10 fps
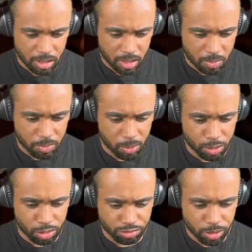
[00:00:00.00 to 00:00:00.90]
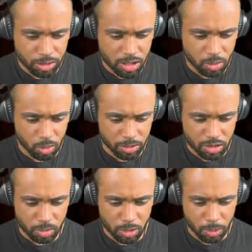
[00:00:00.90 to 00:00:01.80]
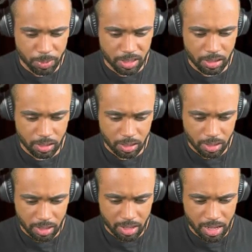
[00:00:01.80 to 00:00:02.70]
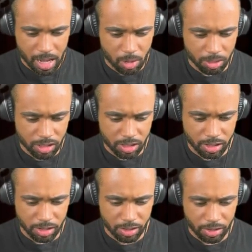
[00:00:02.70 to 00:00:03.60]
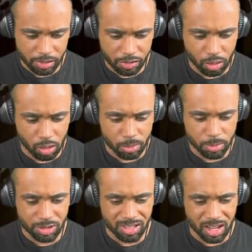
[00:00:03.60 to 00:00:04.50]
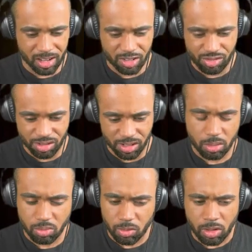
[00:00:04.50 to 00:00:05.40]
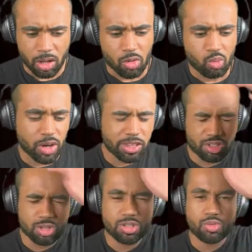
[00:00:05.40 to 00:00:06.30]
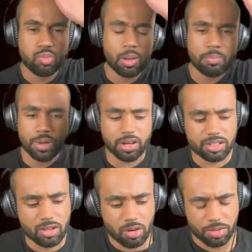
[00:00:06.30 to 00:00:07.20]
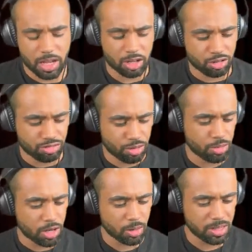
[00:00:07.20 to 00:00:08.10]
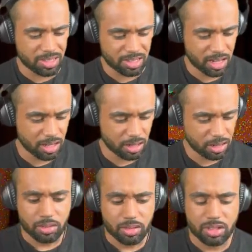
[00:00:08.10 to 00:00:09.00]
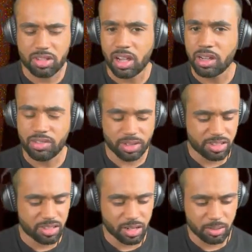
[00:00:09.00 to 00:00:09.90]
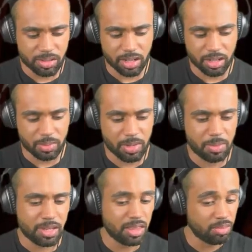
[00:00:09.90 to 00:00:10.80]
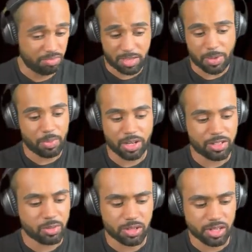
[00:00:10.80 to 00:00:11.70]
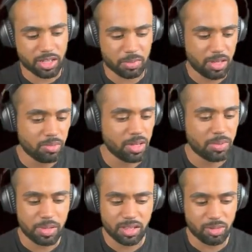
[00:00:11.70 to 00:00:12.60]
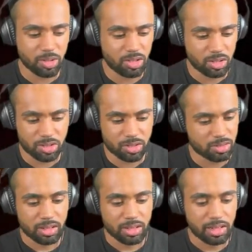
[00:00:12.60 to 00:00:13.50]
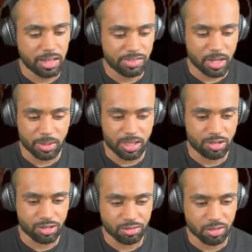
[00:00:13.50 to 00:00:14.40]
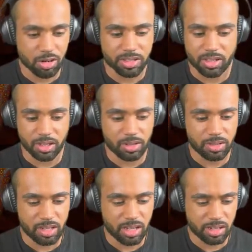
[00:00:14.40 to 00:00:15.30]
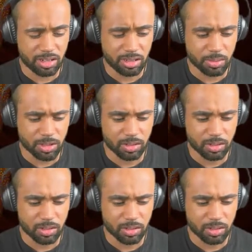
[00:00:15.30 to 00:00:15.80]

But with the route he wants, we will be out here for almost a 100. Wait, so did one person on their crew go insane? That's kind of what it sounds like. Maybe that person was like me. Maybe they were just left out here to rot and they couldn't take it anymore.